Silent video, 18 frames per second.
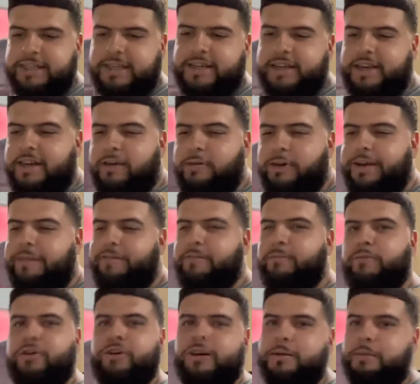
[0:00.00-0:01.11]
I cannot wait for
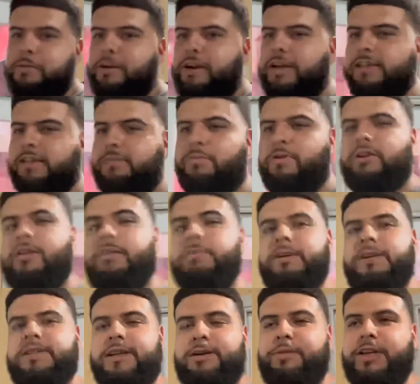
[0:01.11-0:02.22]
more upgrades. The more
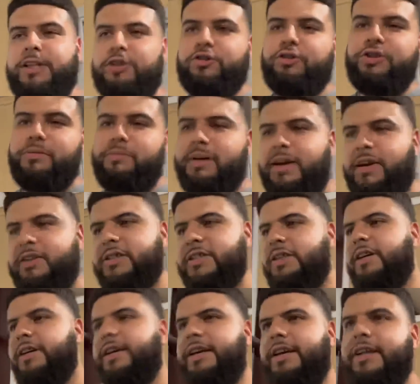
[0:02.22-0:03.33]
upgrades that we do, the better it's
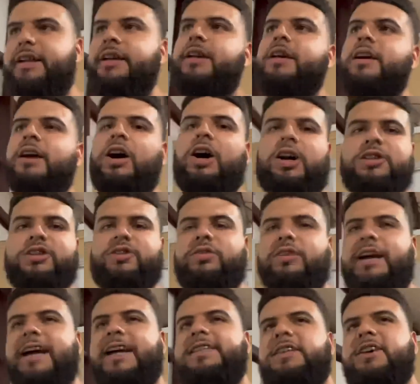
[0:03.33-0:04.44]
gonna get. Also
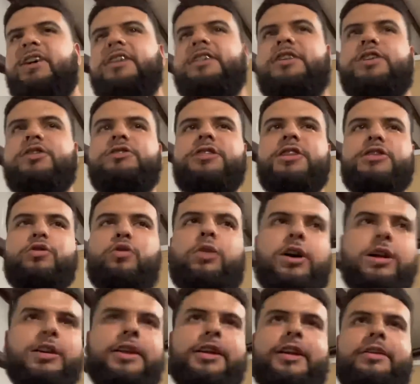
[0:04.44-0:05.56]
guys, y'all excuse this
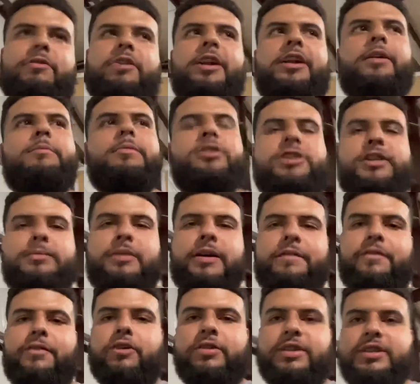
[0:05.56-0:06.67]
quality. Right now I'm using my
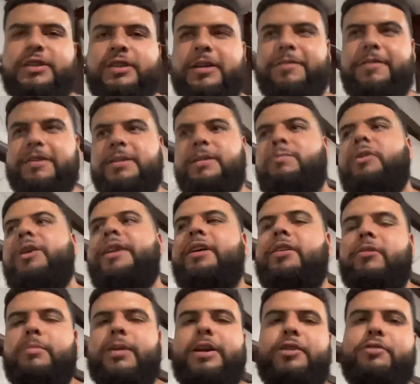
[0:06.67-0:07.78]
phone and stuff because I'm waiting
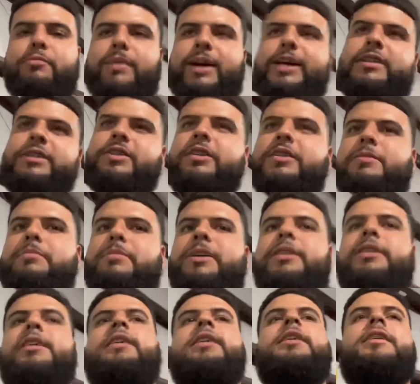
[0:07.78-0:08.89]
on my new mic to come in.
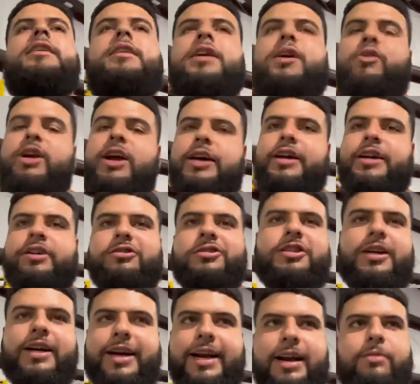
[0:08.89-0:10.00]
That way I can use the
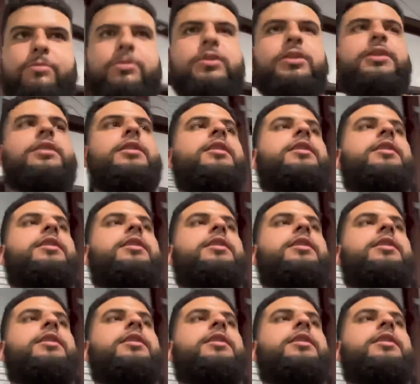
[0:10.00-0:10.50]
camera.